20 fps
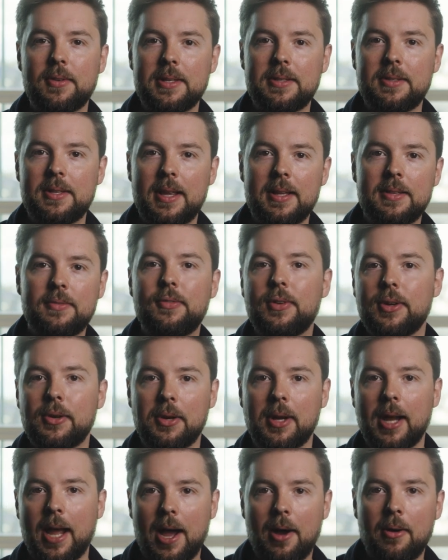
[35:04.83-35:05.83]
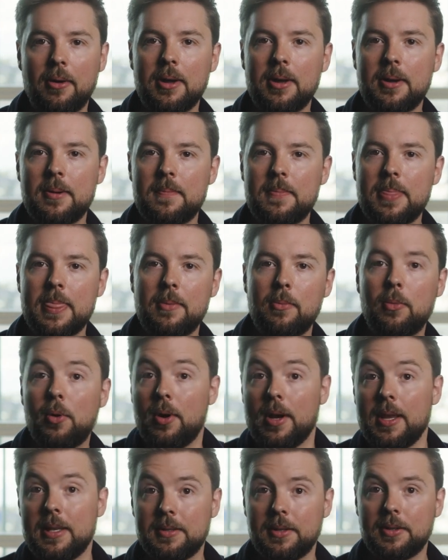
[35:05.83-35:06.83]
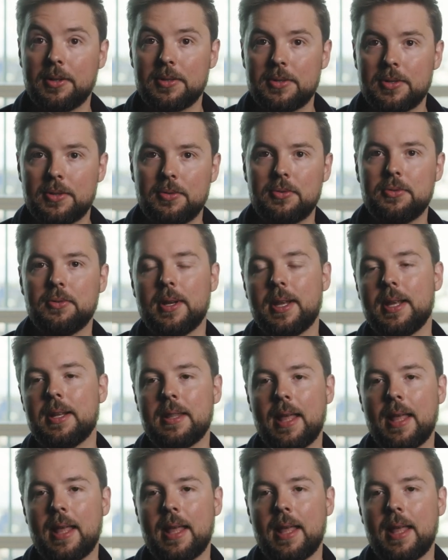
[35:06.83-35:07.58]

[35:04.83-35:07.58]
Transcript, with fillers: It's, it's figuring out what is a good story.